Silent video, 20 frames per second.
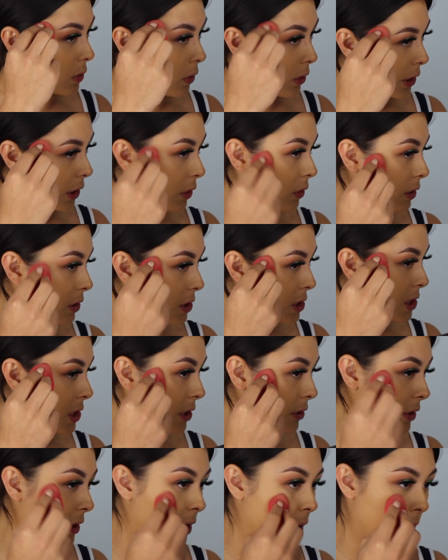or you can
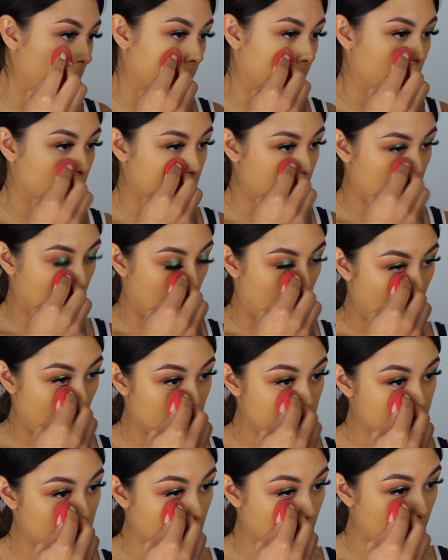sheer it out
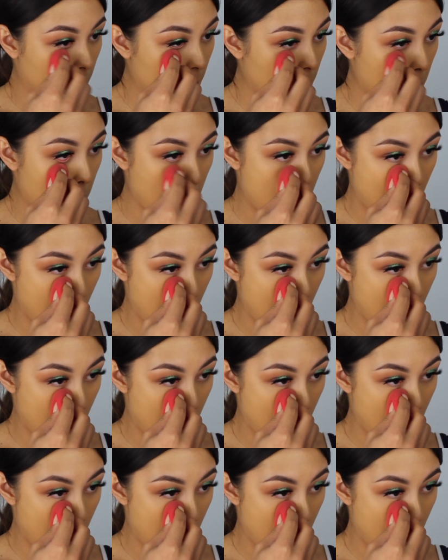to like